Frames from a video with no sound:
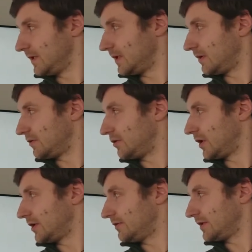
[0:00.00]
Now
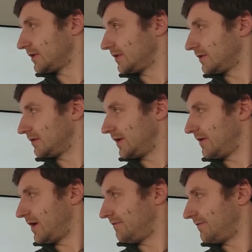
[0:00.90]
200,
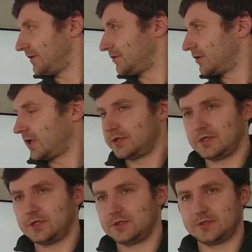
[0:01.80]
everything
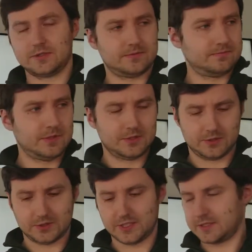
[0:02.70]
200 is
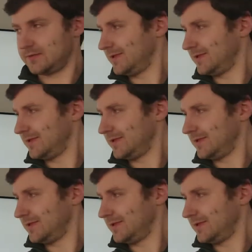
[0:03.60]
success.